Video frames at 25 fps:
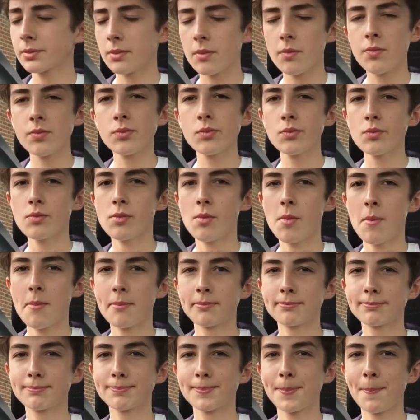
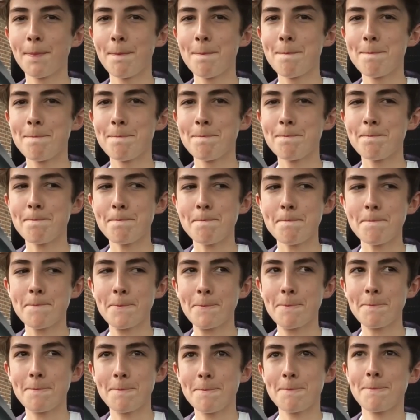
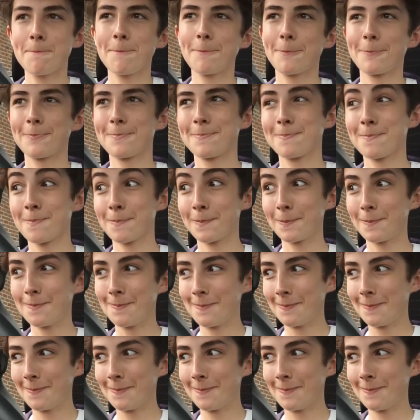No one is speaking in this clip.